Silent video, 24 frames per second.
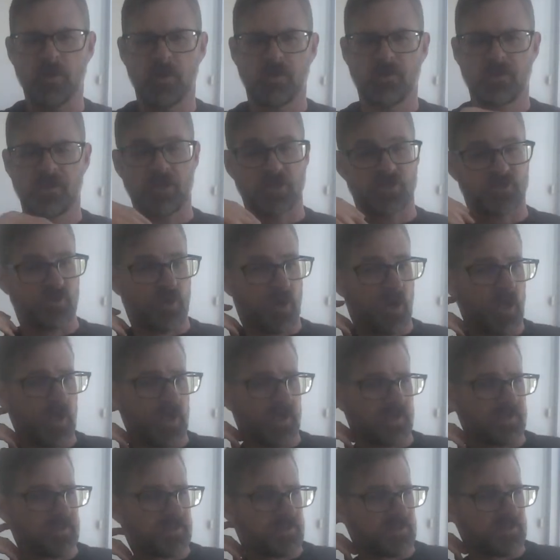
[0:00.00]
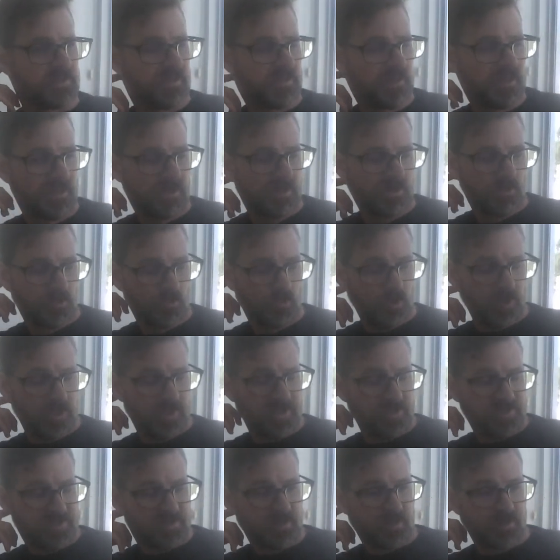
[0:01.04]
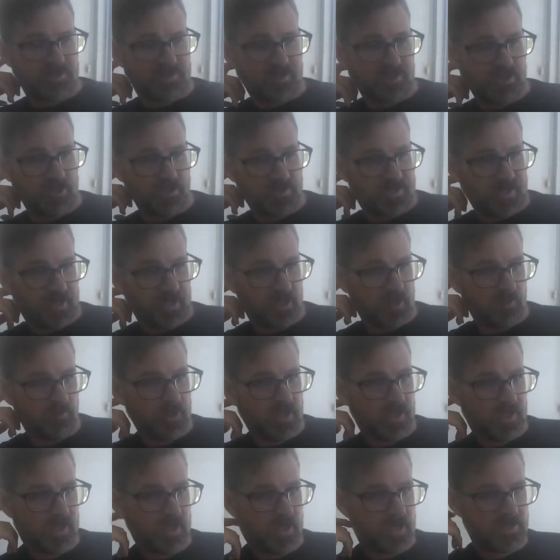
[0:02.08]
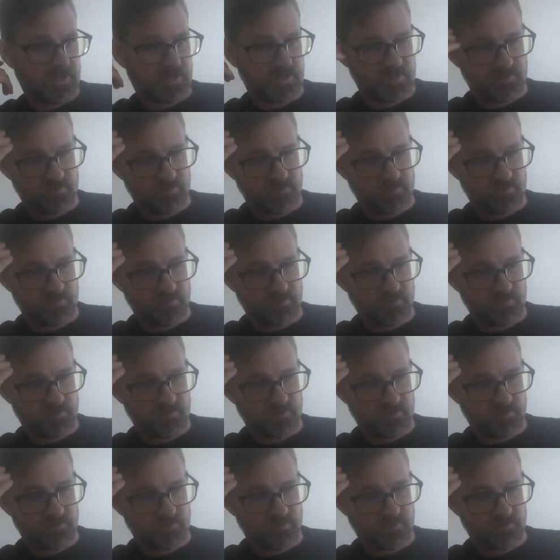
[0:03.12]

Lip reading: The hydraulics really start to use that communication.